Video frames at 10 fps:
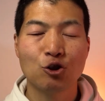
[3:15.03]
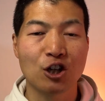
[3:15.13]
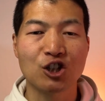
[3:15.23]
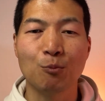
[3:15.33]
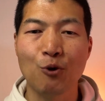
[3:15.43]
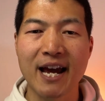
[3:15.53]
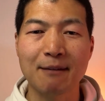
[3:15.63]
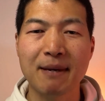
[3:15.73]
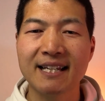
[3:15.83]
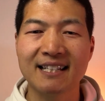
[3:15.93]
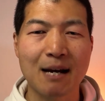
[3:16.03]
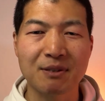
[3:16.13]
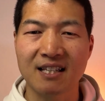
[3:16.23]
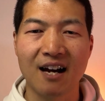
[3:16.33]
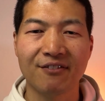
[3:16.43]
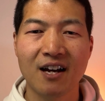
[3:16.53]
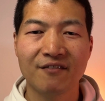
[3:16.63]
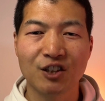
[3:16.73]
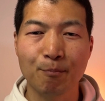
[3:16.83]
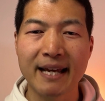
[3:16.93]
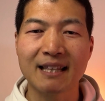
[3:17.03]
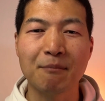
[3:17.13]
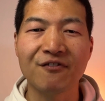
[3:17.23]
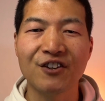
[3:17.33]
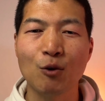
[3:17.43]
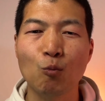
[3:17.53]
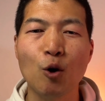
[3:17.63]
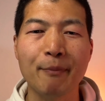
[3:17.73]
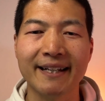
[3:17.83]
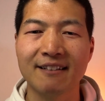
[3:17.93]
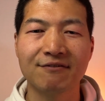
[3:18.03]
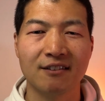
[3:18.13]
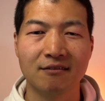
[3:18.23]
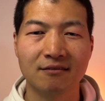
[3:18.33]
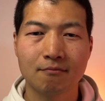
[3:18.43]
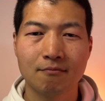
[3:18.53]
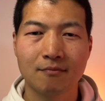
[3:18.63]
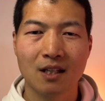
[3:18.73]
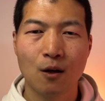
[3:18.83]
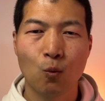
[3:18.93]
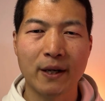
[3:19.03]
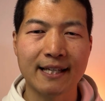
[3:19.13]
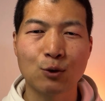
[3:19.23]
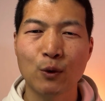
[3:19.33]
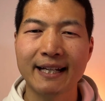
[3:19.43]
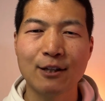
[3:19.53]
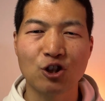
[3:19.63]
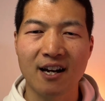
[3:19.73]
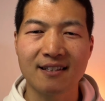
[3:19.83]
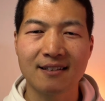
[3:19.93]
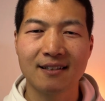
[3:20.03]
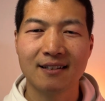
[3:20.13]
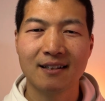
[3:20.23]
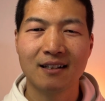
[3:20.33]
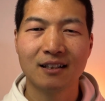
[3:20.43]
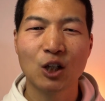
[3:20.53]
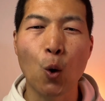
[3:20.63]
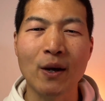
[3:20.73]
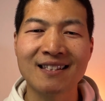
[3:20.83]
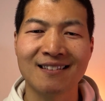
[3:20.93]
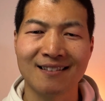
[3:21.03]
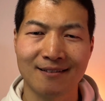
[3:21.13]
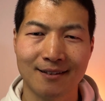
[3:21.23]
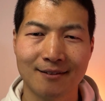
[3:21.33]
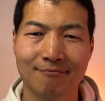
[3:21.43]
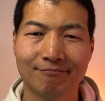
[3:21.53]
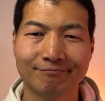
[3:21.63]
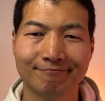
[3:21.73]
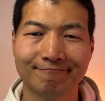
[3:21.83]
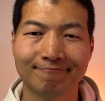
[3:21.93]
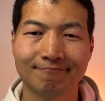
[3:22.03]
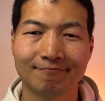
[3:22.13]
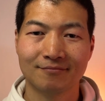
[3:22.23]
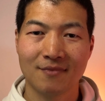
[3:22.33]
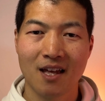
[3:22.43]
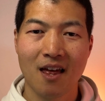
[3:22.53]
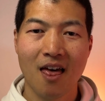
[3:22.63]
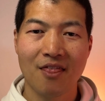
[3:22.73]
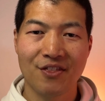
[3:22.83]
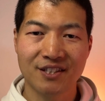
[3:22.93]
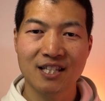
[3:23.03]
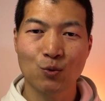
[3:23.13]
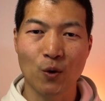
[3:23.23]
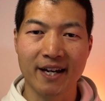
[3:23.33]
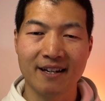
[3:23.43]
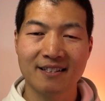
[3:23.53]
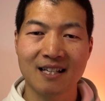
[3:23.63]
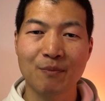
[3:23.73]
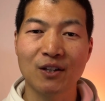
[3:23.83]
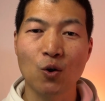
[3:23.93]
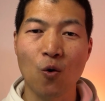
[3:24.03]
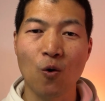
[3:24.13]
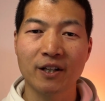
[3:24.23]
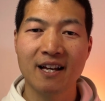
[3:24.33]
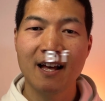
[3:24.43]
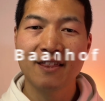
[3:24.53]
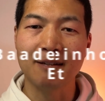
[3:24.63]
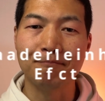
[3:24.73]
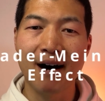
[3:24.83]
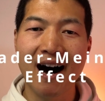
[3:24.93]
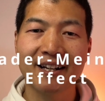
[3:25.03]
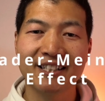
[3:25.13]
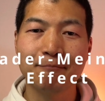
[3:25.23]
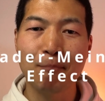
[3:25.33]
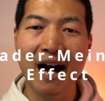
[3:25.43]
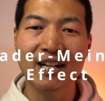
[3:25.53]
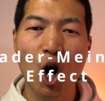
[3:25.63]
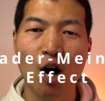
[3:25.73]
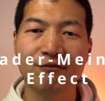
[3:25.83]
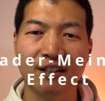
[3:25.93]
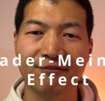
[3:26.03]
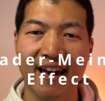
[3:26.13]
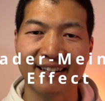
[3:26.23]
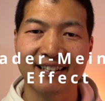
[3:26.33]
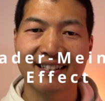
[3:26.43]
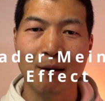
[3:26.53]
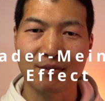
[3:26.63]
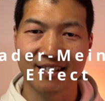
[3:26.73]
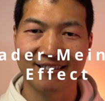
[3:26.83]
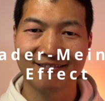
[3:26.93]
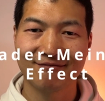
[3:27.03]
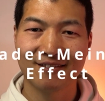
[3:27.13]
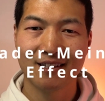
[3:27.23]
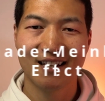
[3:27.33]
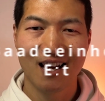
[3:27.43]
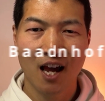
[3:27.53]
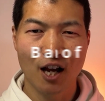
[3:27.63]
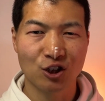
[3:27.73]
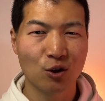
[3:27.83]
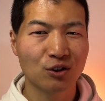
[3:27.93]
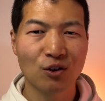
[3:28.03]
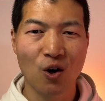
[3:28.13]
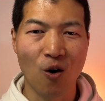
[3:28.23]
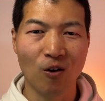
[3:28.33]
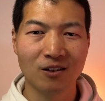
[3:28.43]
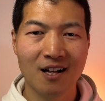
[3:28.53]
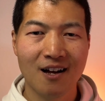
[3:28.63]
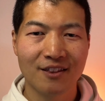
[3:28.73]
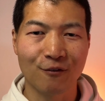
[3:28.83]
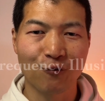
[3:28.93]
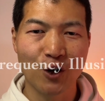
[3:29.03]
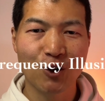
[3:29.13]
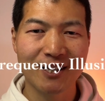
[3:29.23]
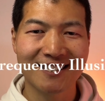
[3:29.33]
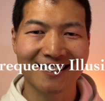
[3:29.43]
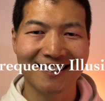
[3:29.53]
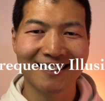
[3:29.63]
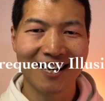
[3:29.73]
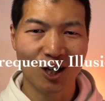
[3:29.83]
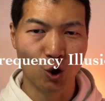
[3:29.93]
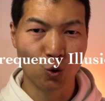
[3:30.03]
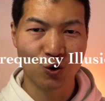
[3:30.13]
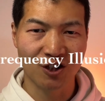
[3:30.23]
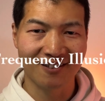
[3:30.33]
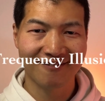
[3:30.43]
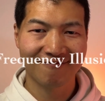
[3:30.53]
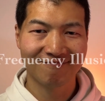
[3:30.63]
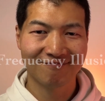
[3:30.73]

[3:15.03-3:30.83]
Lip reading: Just your brain making up stuff to make them feel more meaningful, when it's really just coincidence. This is where something called the Baader-Meinhof effect comes in. It's also called the frequency illusion.